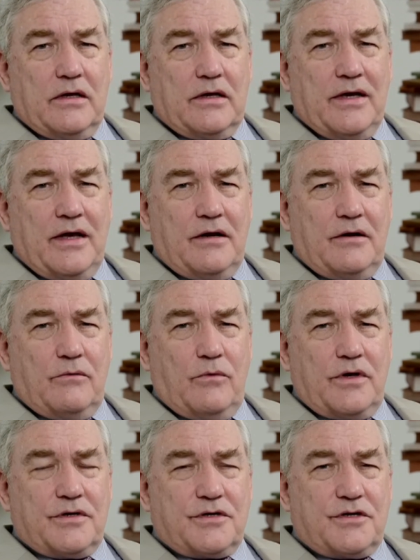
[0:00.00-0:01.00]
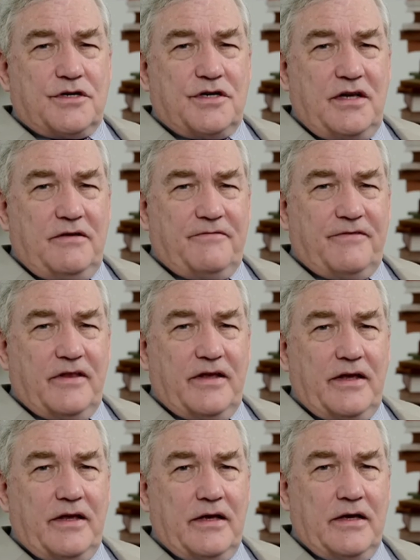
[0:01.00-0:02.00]
Canada was
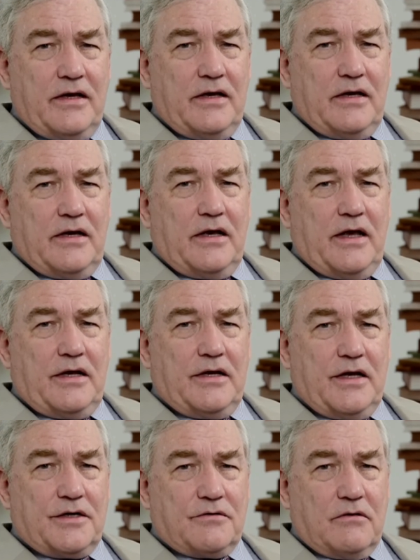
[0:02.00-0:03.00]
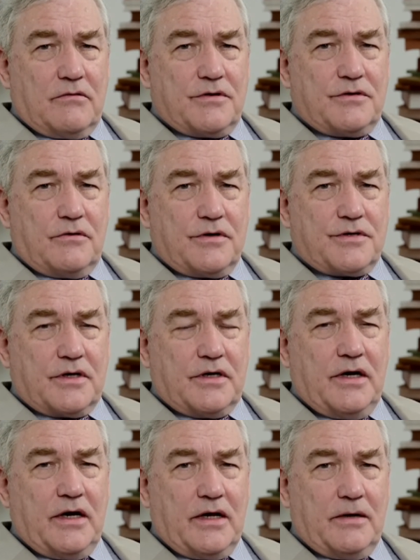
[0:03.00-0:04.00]
chiefly a natural resource
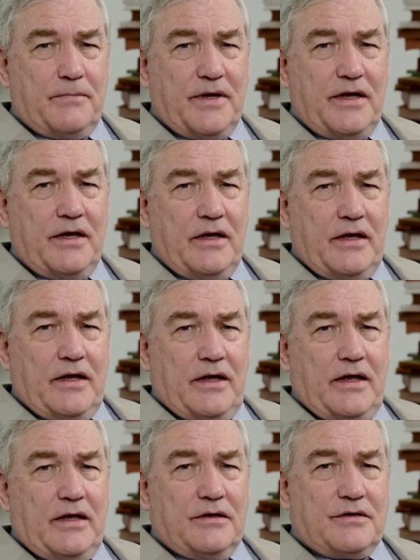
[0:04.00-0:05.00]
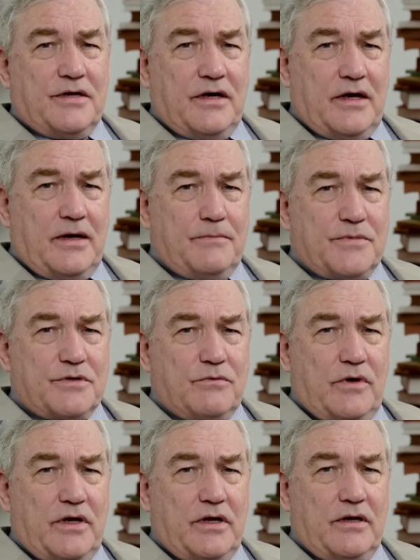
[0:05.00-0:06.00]
economy in times
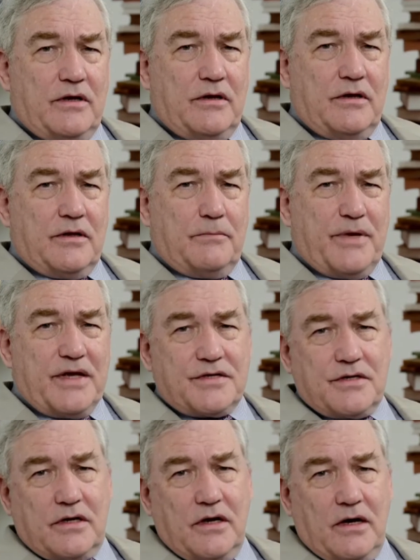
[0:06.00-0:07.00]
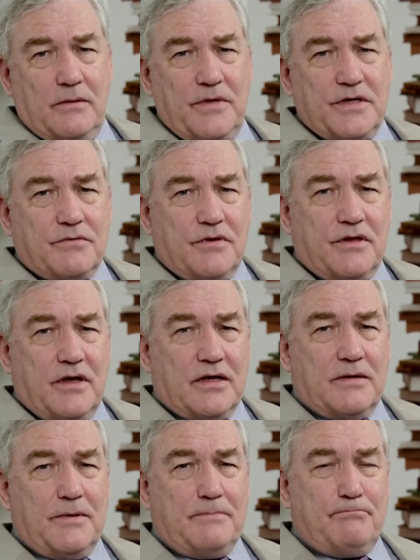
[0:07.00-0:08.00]
when the best economies were
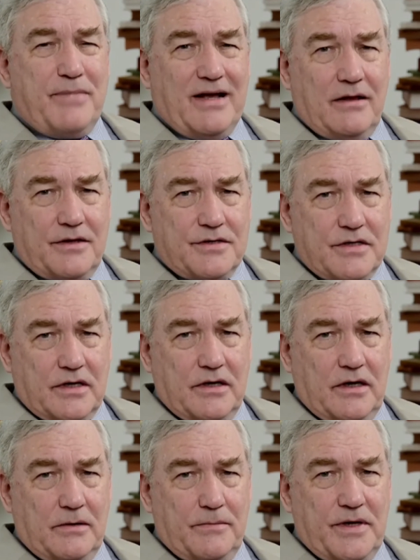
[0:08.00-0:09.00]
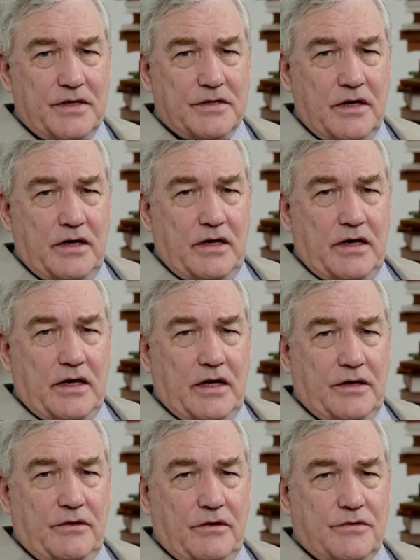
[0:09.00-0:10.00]
thought to be balanced economies,
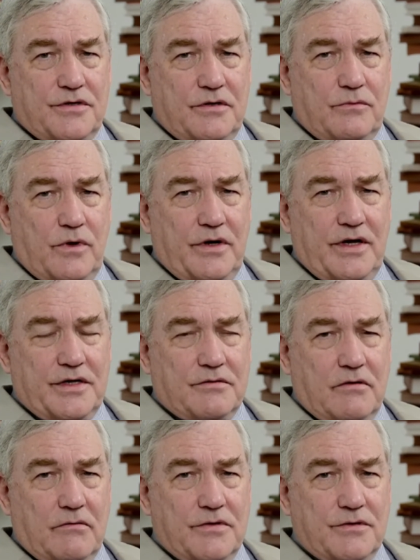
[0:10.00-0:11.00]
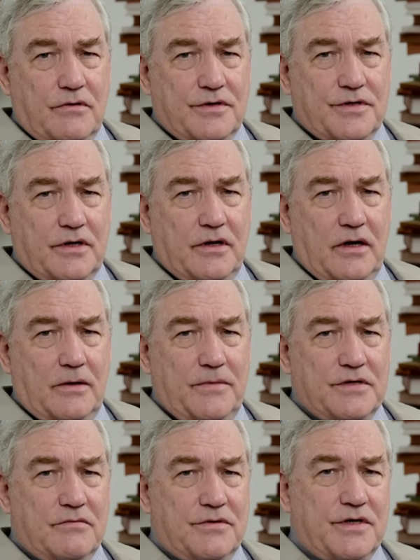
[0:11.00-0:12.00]
and those that were natural resource
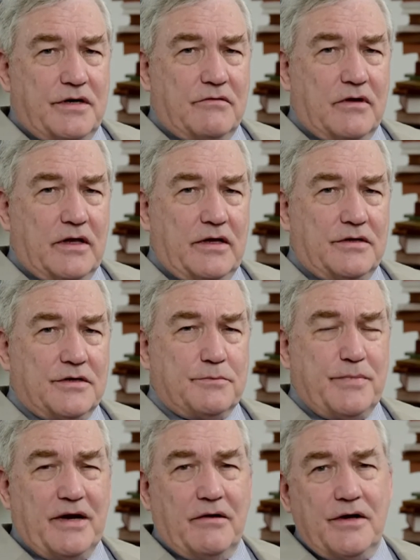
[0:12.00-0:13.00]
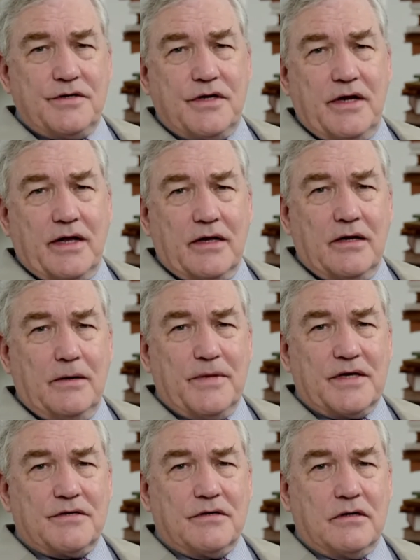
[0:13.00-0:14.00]
economies were generally disparaged in
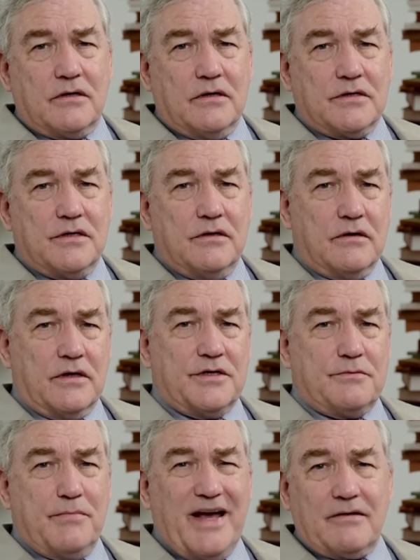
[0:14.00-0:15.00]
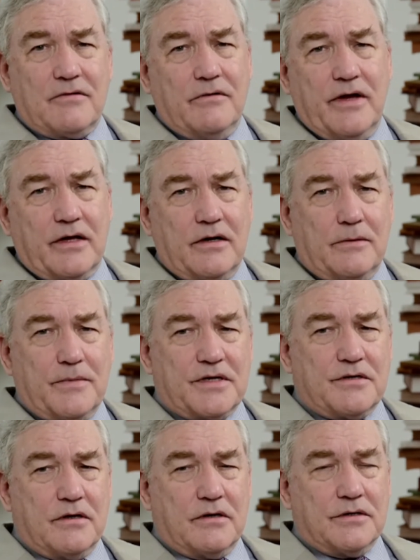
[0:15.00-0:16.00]
economic circles, or at least in macroeconomic
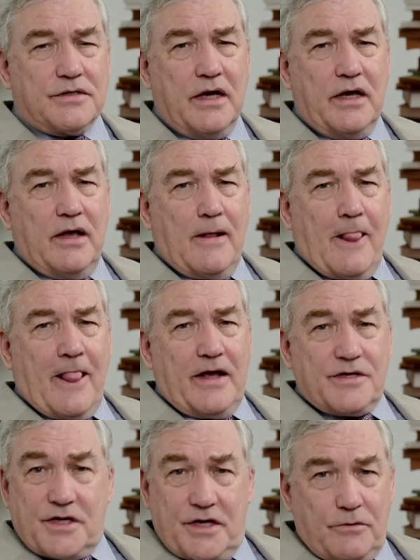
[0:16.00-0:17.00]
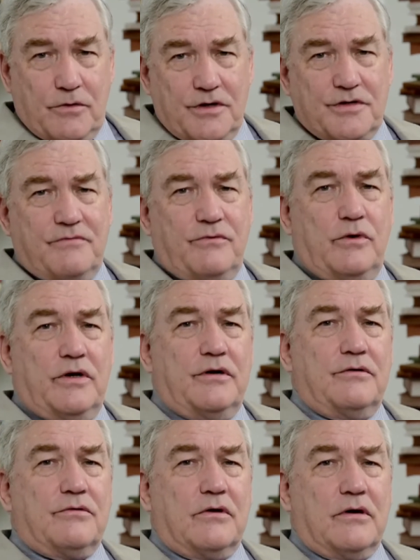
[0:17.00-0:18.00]
circles, as hewers of wood
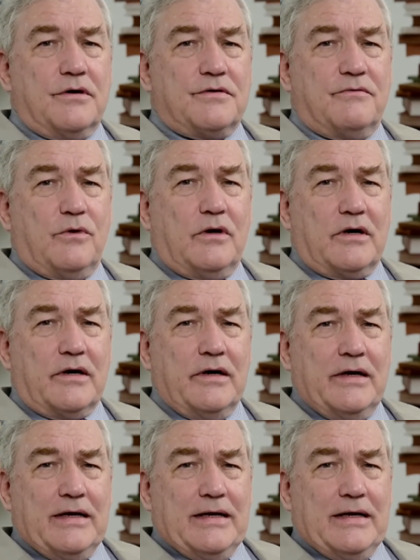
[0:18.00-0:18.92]
and drawers of water.